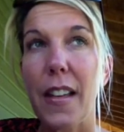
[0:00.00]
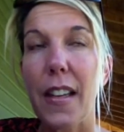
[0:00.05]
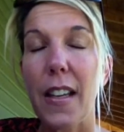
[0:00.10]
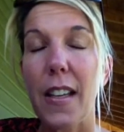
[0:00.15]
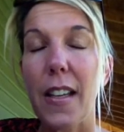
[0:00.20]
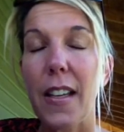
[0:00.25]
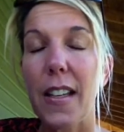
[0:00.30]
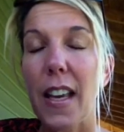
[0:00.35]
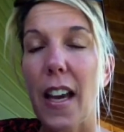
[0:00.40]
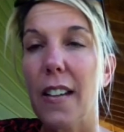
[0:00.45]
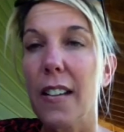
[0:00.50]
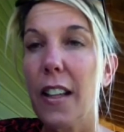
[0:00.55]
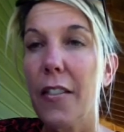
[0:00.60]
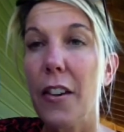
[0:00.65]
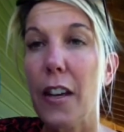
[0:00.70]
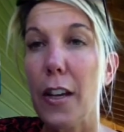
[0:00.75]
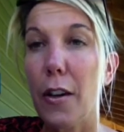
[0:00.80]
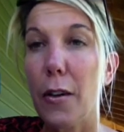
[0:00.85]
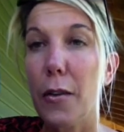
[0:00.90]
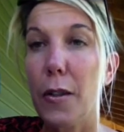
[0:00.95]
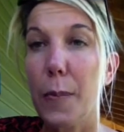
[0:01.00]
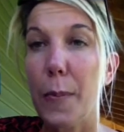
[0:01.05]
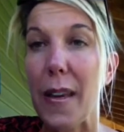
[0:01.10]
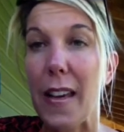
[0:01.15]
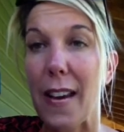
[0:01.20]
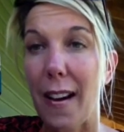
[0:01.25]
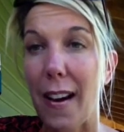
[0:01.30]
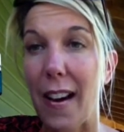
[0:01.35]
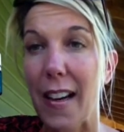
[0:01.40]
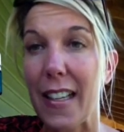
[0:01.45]
Young Living goes
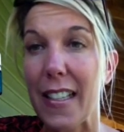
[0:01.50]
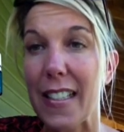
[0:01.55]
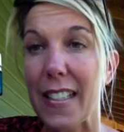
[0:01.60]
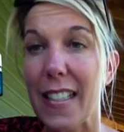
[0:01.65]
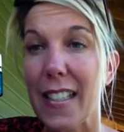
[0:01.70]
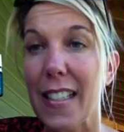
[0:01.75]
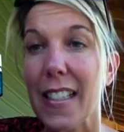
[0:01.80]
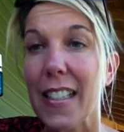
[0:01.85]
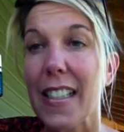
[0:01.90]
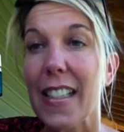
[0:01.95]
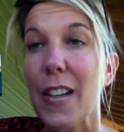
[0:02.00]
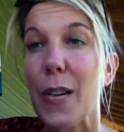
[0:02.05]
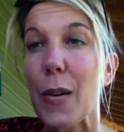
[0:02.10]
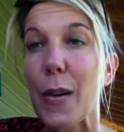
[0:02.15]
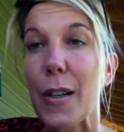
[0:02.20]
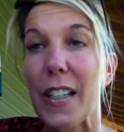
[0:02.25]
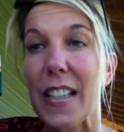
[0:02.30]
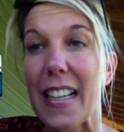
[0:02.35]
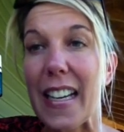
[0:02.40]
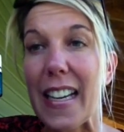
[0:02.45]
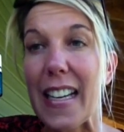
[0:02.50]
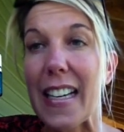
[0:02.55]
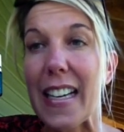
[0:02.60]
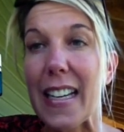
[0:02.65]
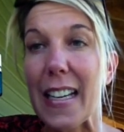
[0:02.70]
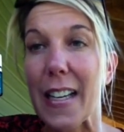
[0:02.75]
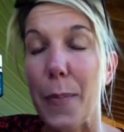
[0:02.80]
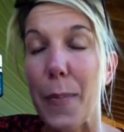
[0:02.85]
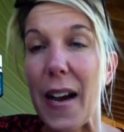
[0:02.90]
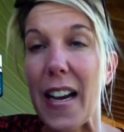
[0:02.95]
beyond
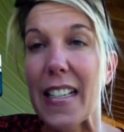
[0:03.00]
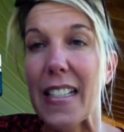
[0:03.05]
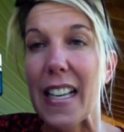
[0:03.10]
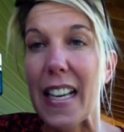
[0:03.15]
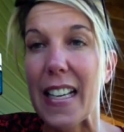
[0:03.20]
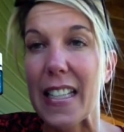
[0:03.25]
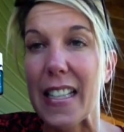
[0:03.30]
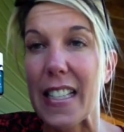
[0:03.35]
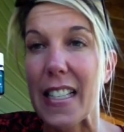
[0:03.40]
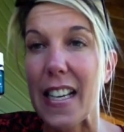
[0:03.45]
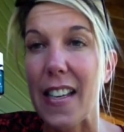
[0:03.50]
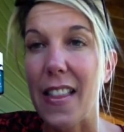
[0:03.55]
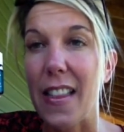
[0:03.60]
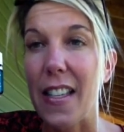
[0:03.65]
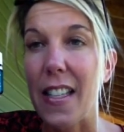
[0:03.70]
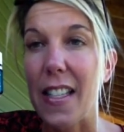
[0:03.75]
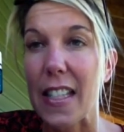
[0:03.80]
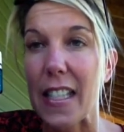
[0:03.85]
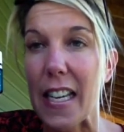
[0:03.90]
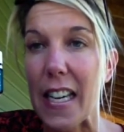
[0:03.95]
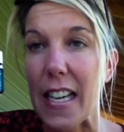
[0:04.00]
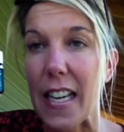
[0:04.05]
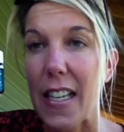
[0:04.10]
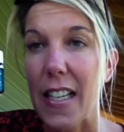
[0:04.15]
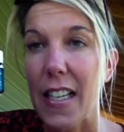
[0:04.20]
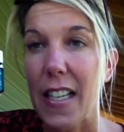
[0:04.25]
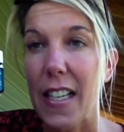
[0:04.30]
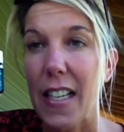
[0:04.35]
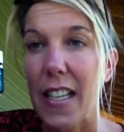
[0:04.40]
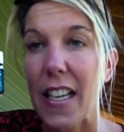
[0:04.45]
organic by testing the
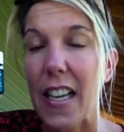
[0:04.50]
seed